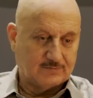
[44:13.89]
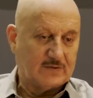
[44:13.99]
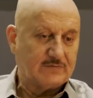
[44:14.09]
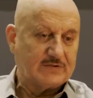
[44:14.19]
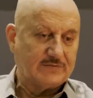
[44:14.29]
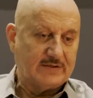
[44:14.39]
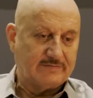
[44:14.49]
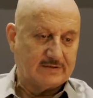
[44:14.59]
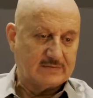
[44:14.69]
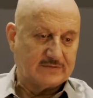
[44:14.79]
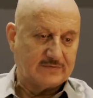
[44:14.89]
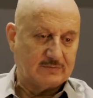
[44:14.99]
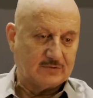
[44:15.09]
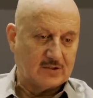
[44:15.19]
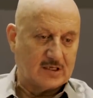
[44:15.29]
there was a very famous
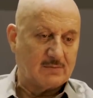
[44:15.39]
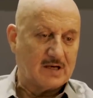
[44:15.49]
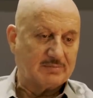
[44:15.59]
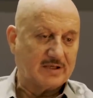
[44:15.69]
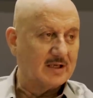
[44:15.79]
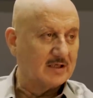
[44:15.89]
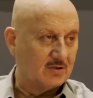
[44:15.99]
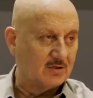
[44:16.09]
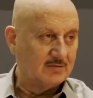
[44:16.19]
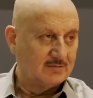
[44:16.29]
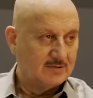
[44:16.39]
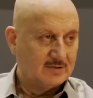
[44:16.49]
film, Gunamap Yankon.